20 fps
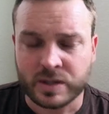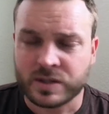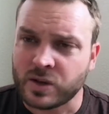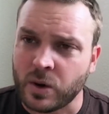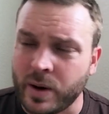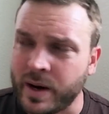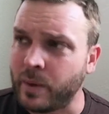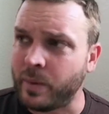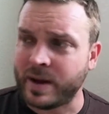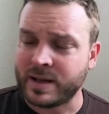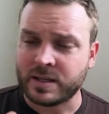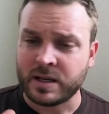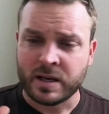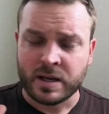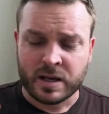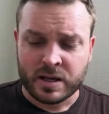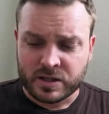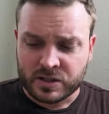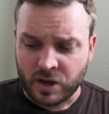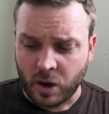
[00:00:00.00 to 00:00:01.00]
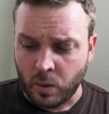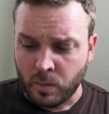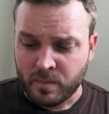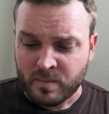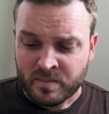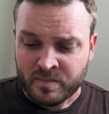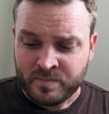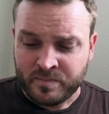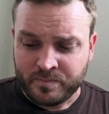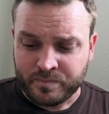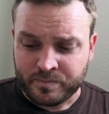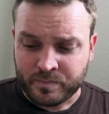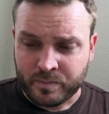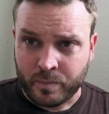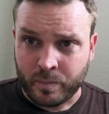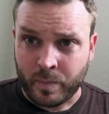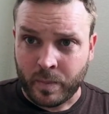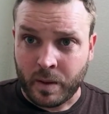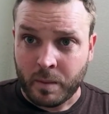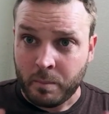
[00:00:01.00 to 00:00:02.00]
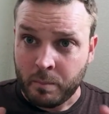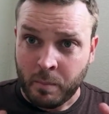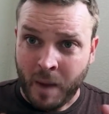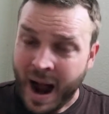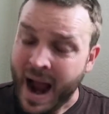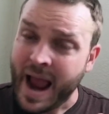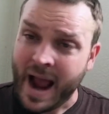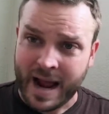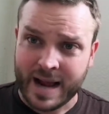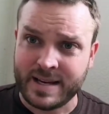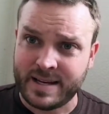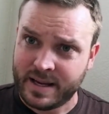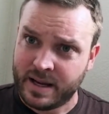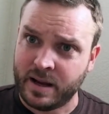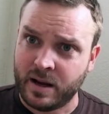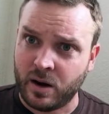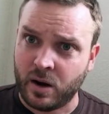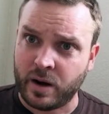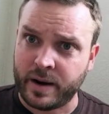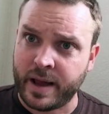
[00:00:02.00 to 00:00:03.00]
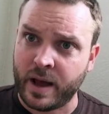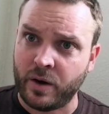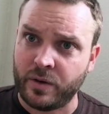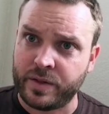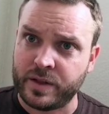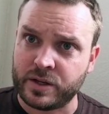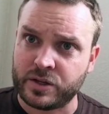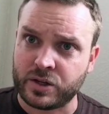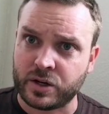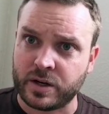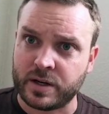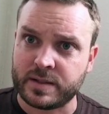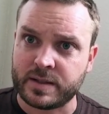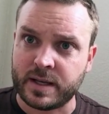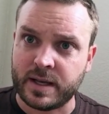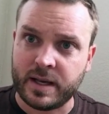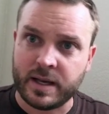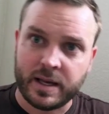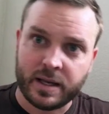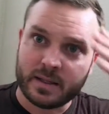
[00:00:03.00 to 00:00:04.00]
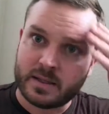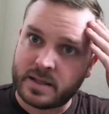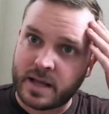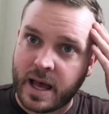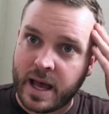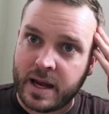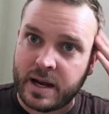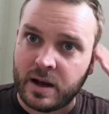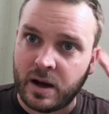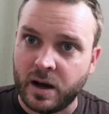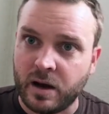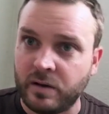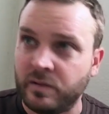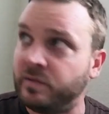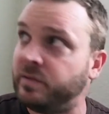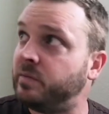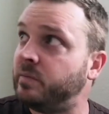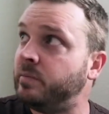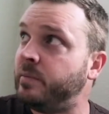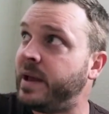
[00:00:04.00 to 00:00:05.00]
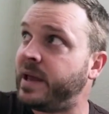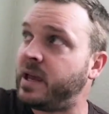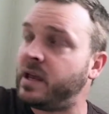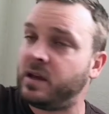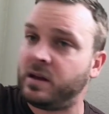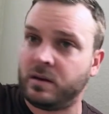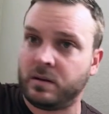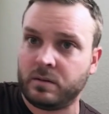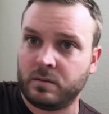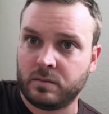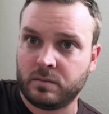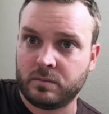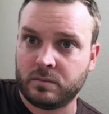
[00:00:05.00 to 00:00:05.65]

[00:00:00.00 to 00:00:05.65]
So anyways, so my idea on health insurance, instead of making